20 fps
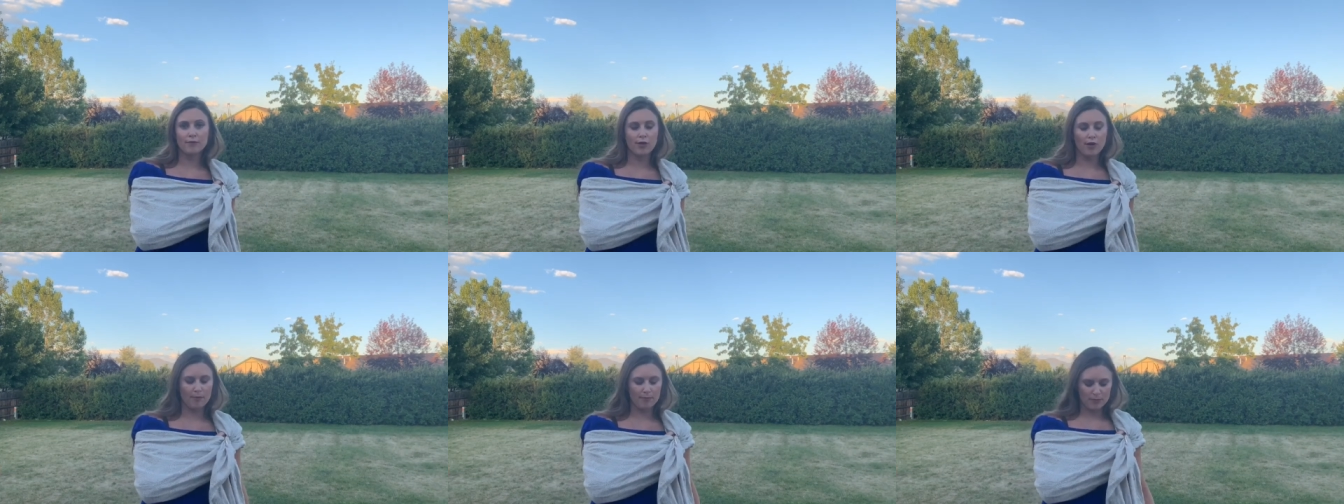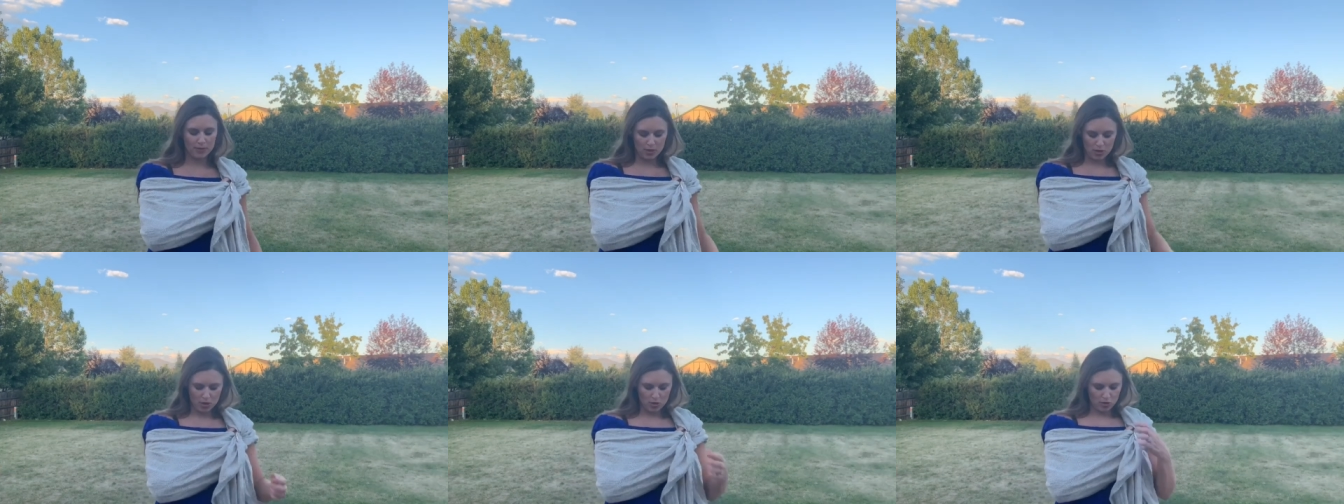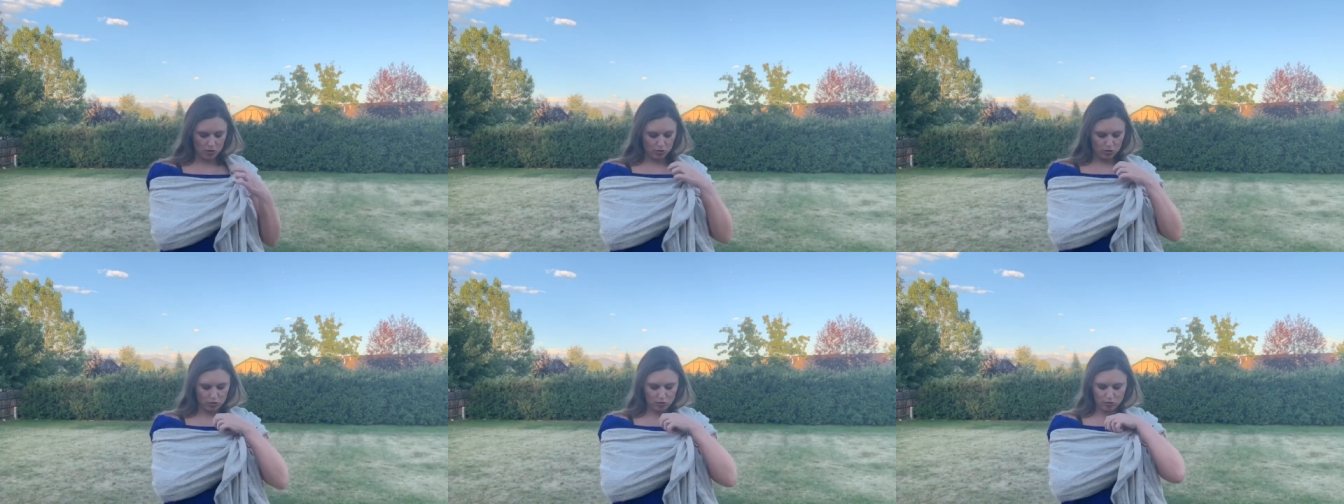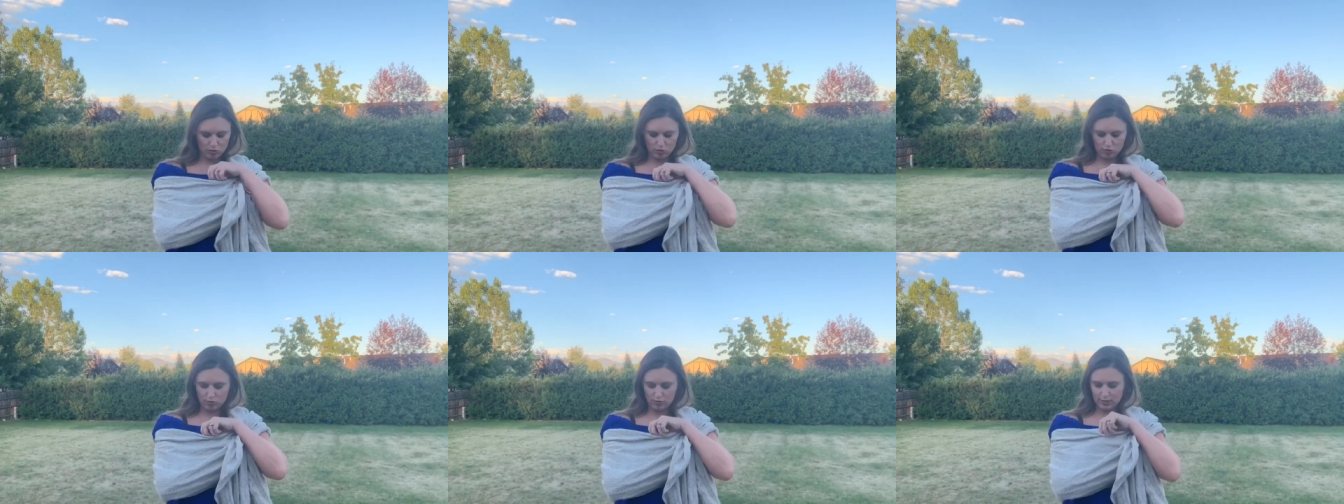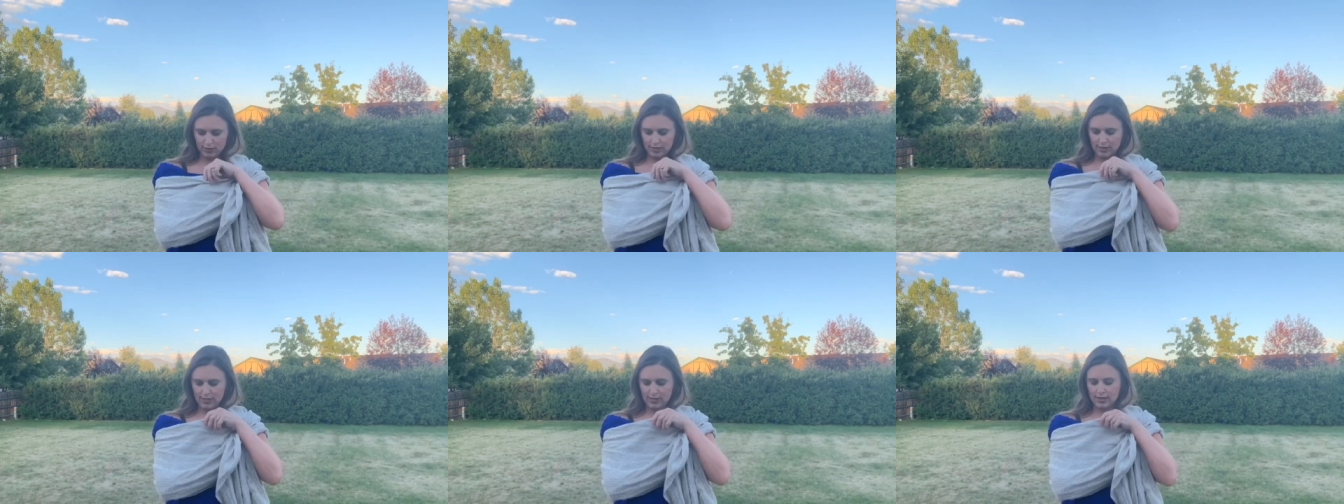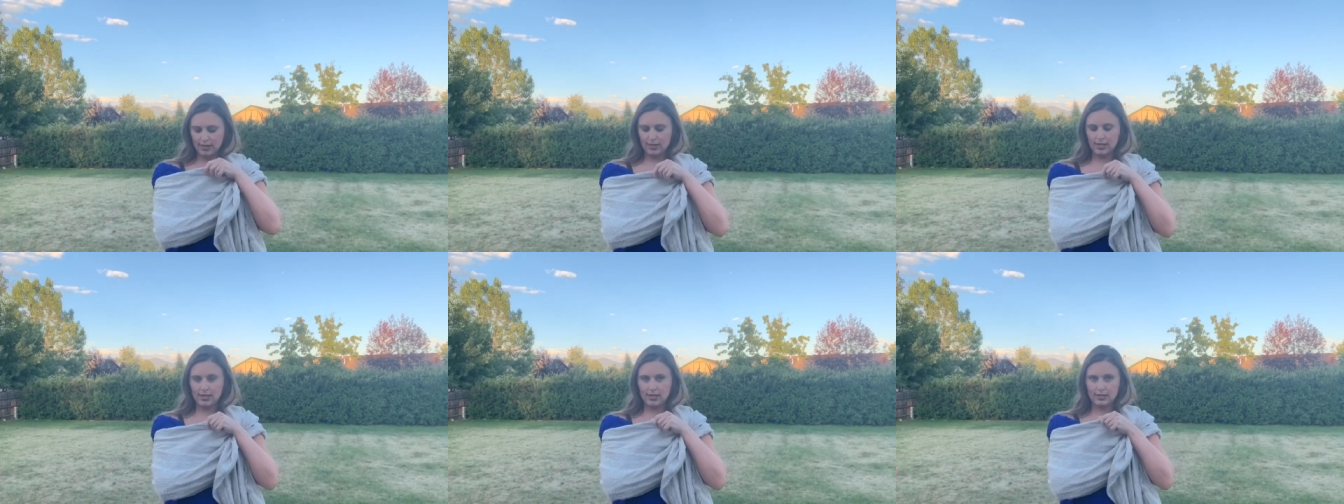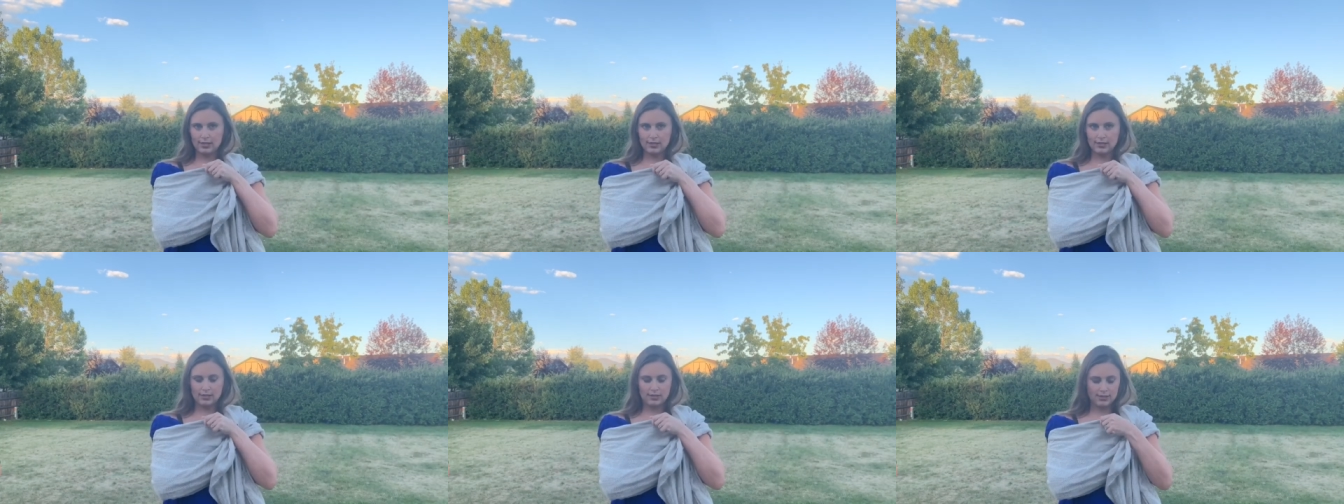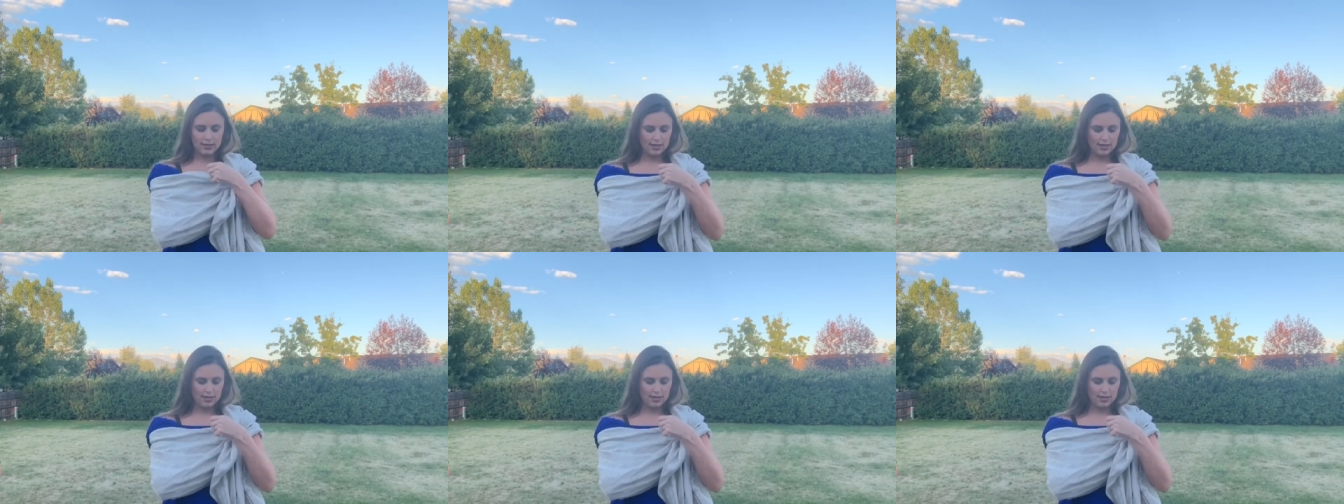from. So as you can see, this